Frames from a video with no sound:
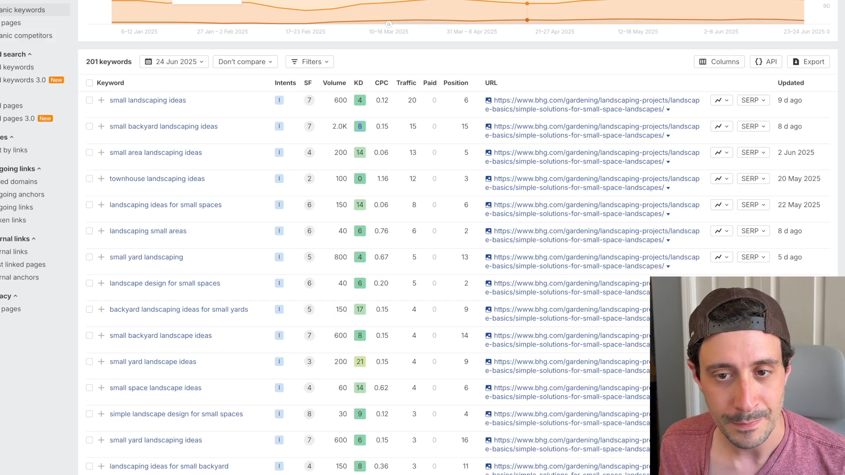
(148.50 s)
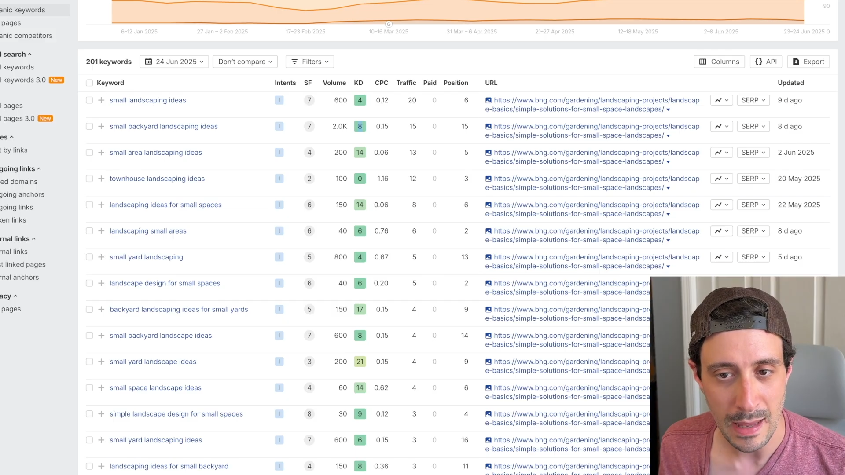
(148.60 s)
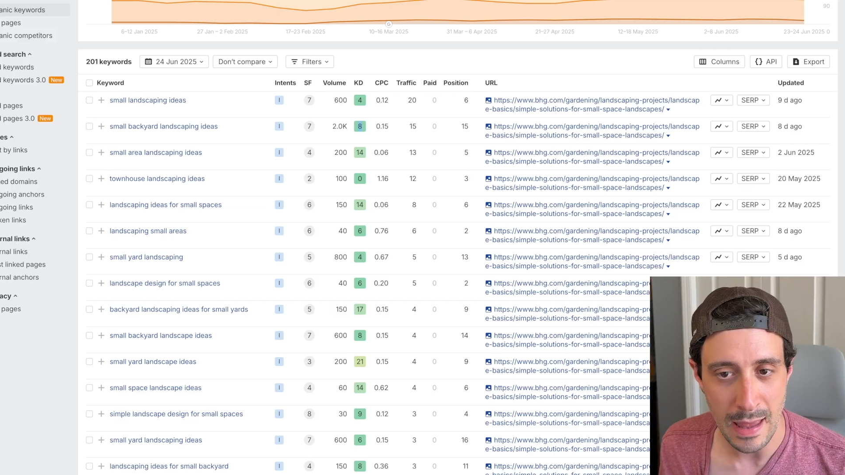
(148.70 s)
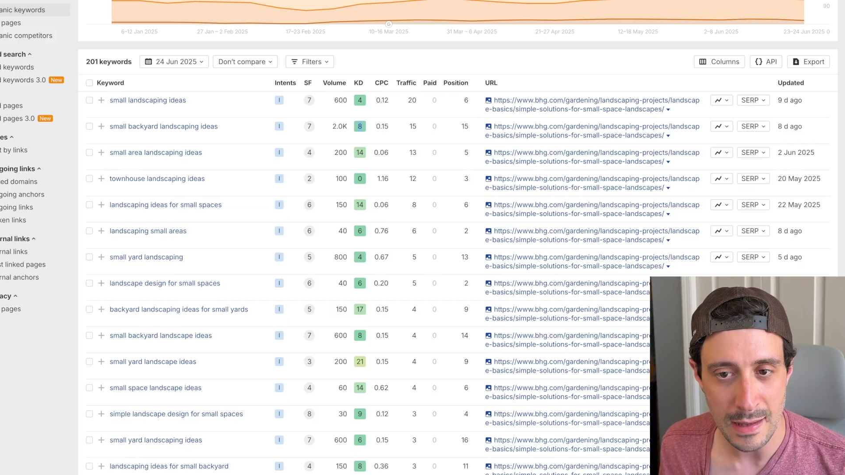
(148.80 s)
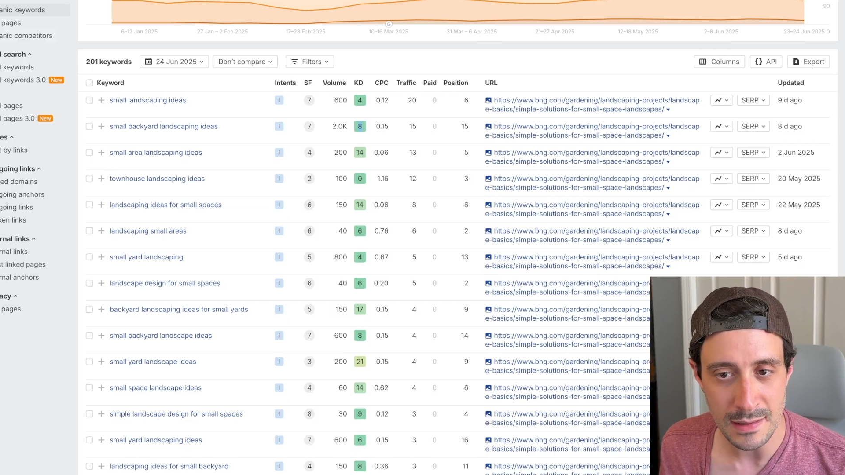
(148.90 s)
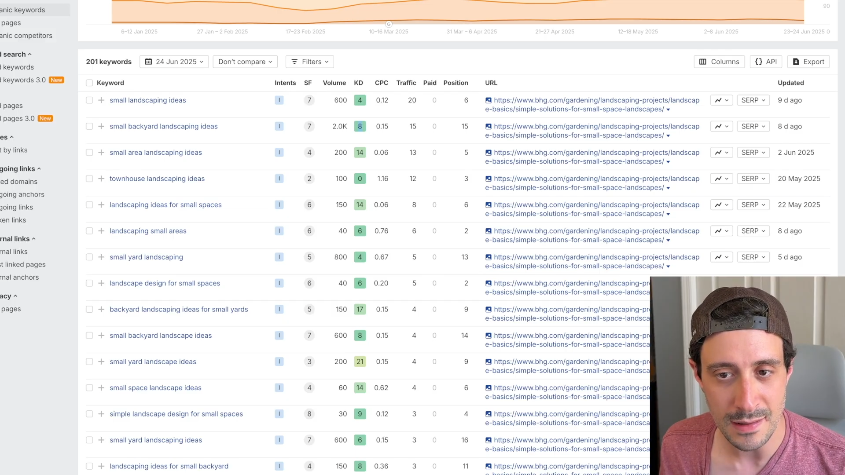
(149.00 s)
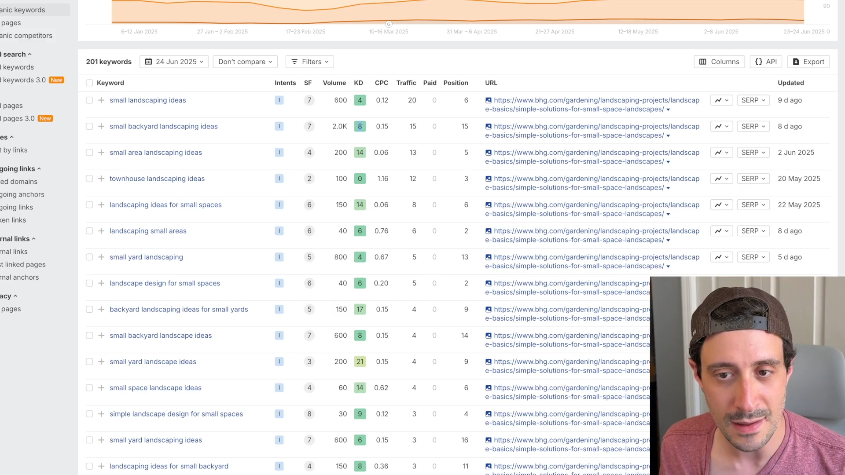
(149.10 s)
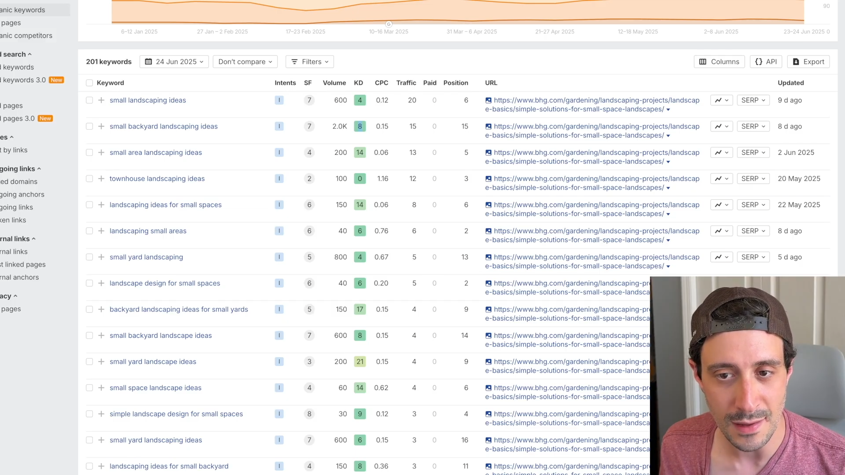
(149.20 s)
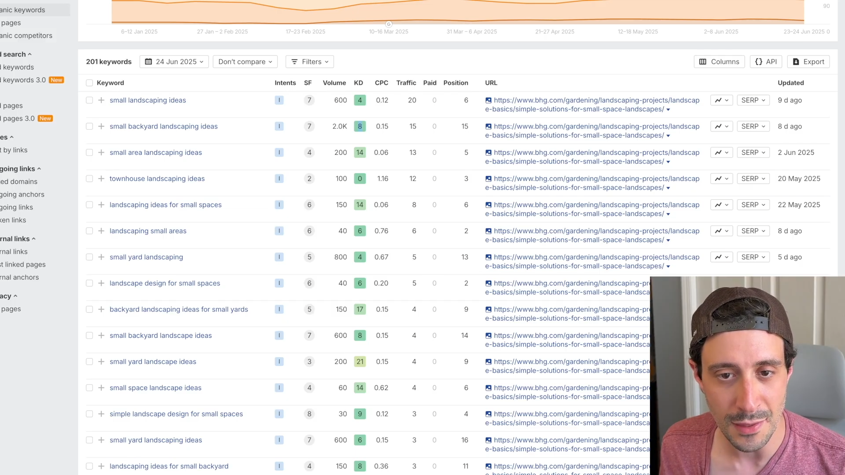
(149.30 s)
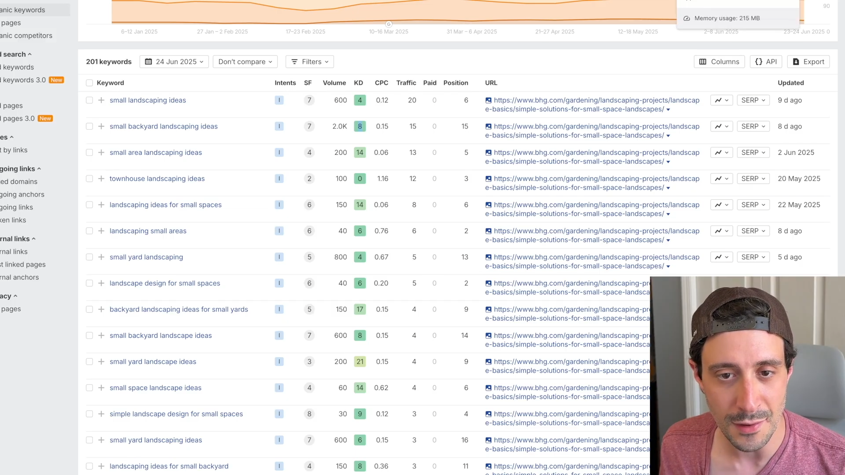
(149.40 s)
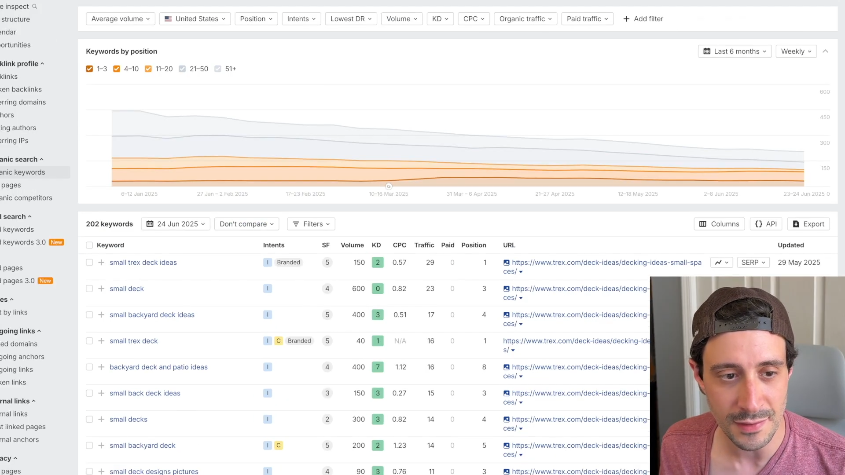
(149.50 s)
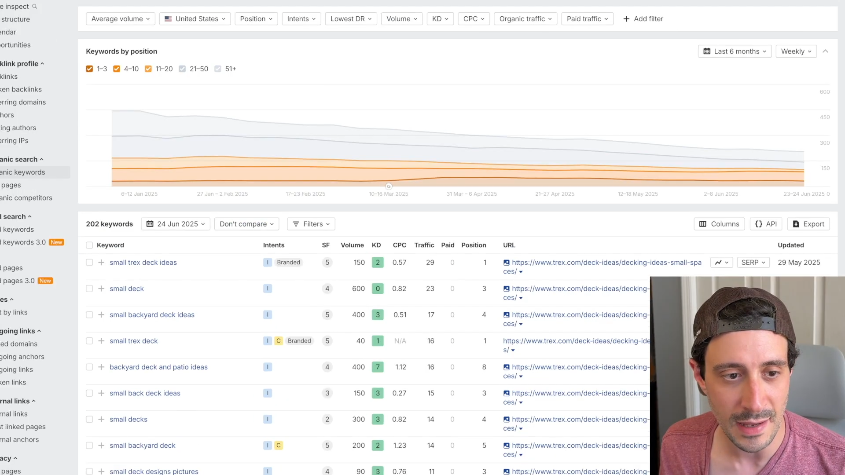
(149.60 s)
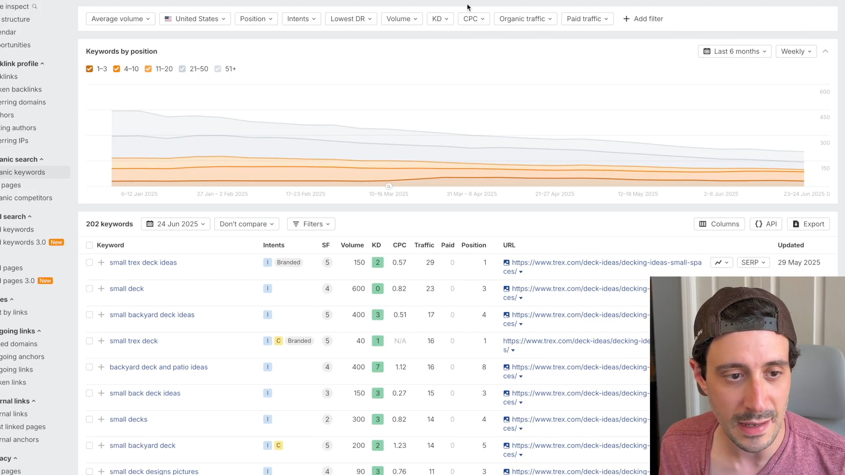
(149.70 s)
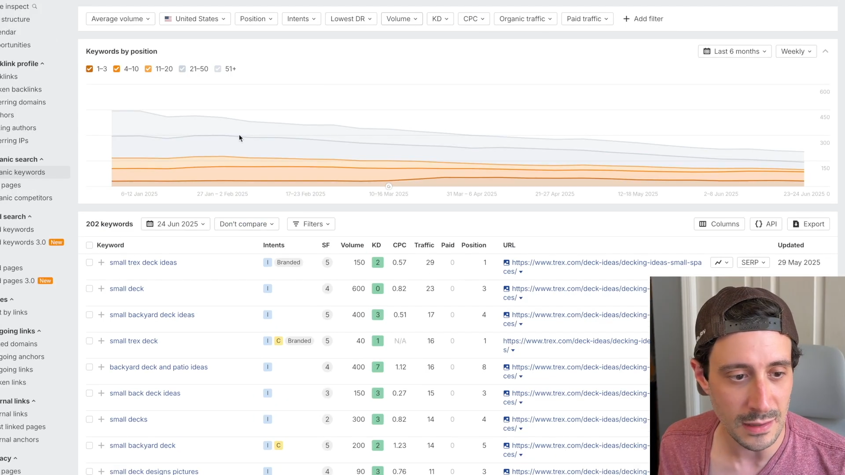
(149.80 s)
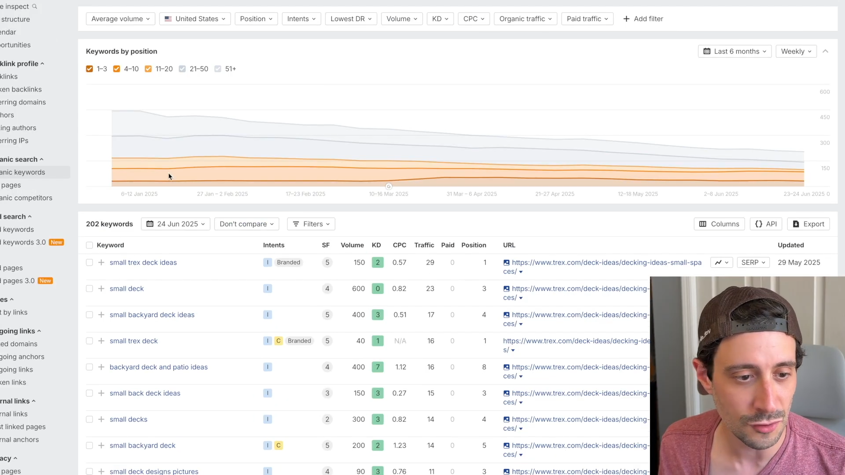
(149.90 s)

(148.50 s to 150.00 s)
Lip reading: And this other site,